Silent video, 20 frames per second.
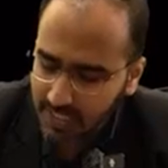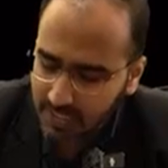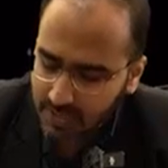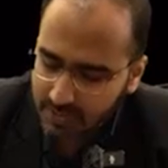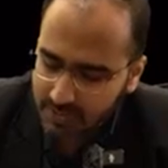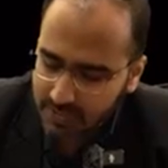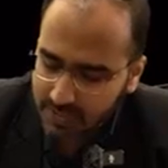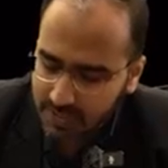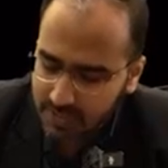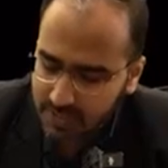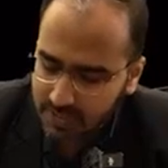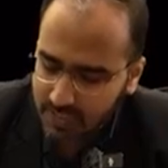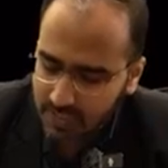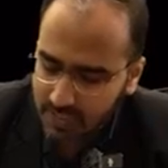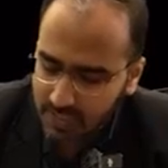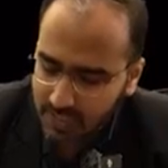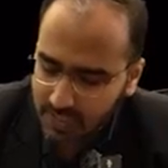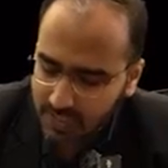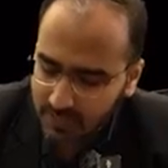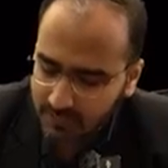that you
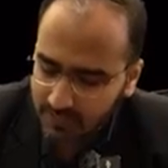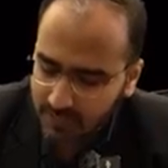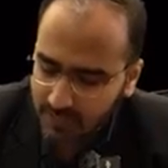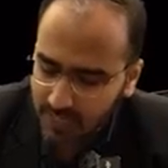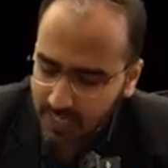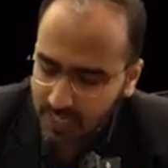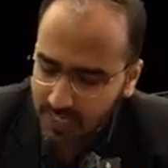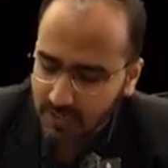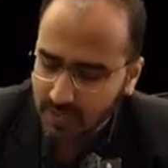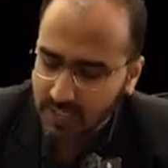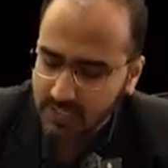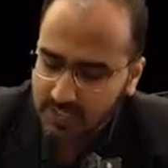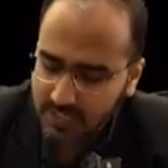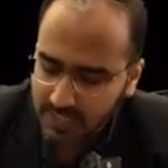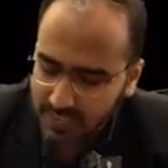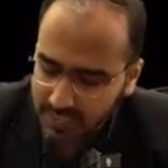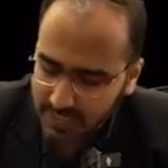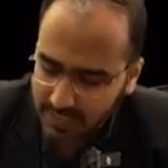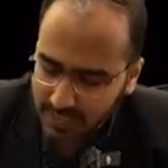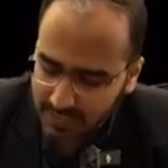see while
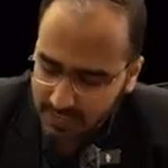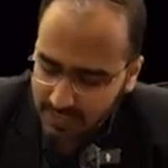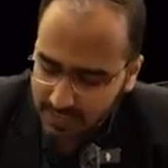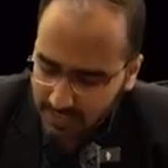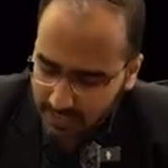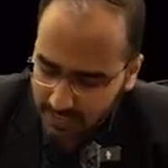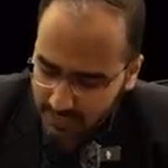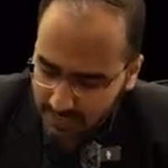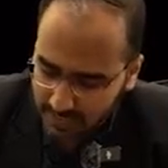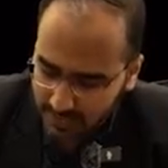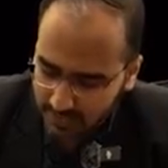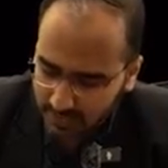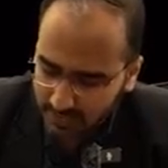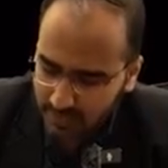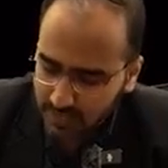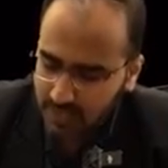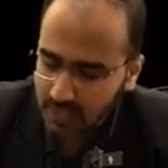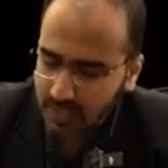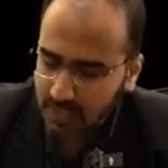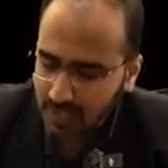auscultating
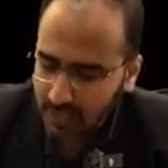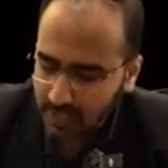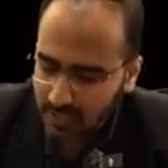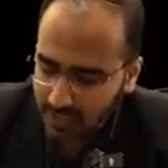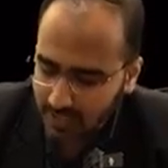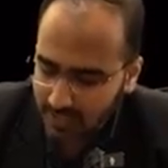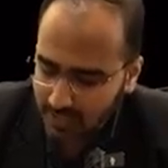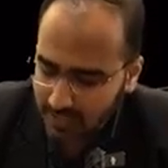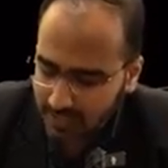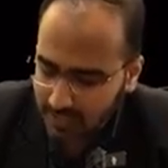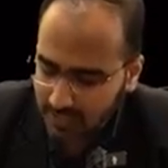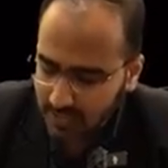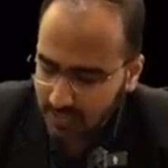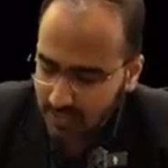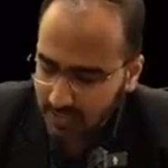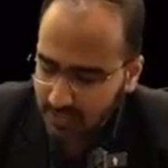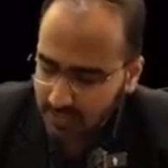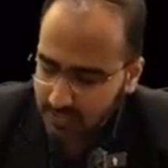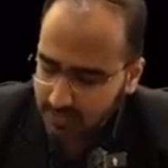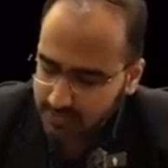is
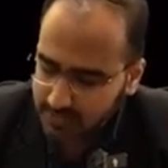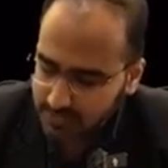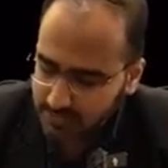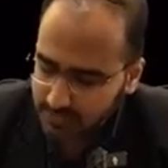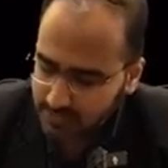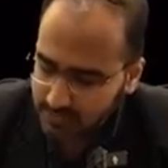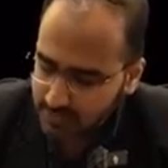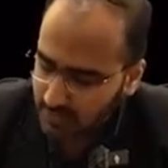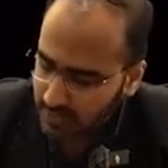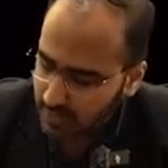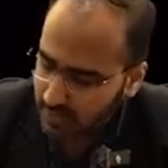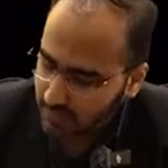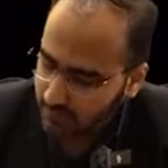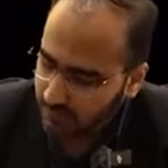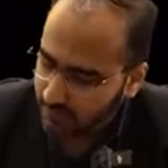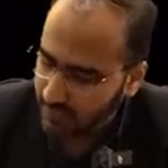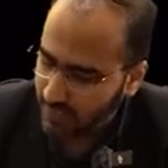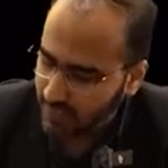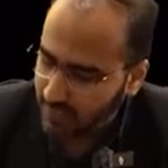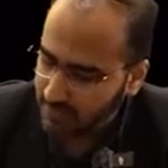
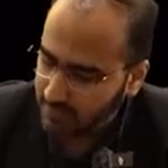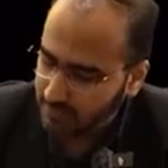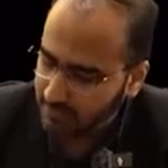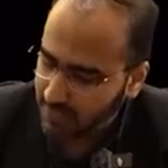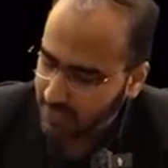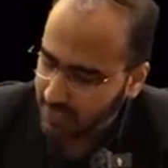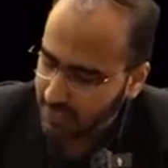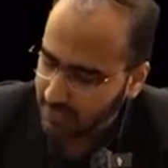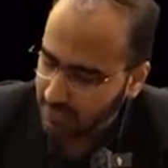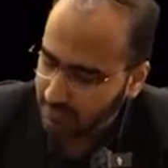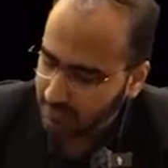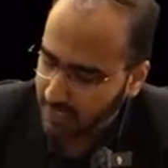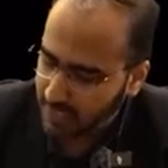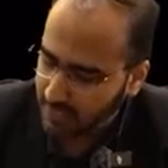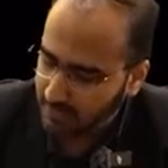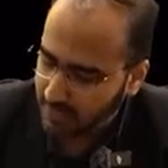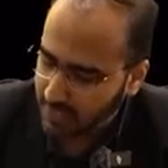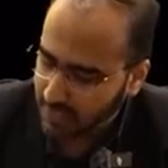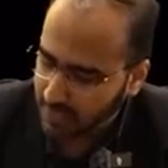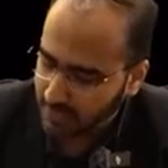windmill
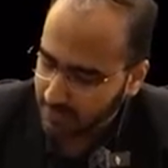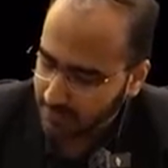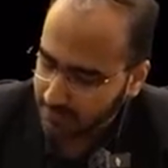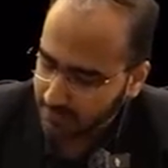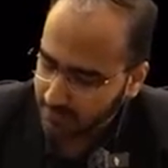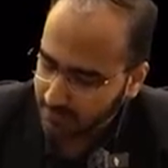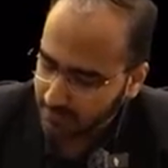murmur.